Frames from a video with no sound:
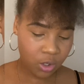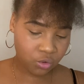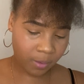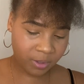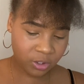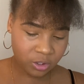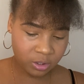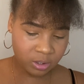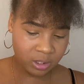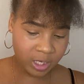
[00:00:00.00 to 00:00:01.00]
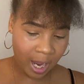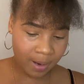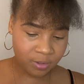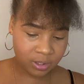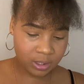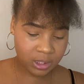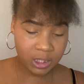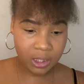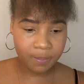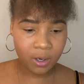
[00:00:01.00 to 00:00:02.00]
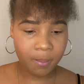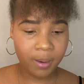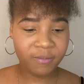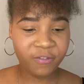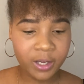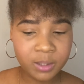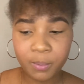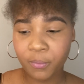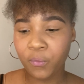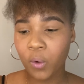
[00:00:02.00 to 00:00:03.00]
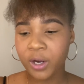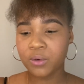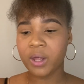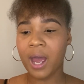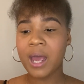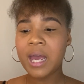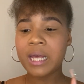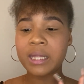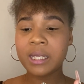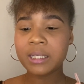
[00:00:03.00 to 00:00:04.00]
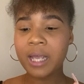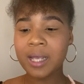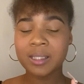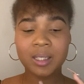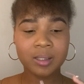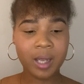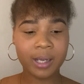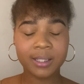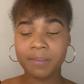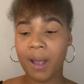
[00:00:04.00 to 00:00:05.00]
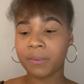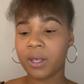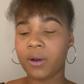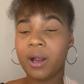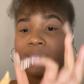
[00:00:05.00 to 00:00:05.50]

So I'm gonna just dab just a teeny bit on my face, but before I do that, this has the exact same applicator as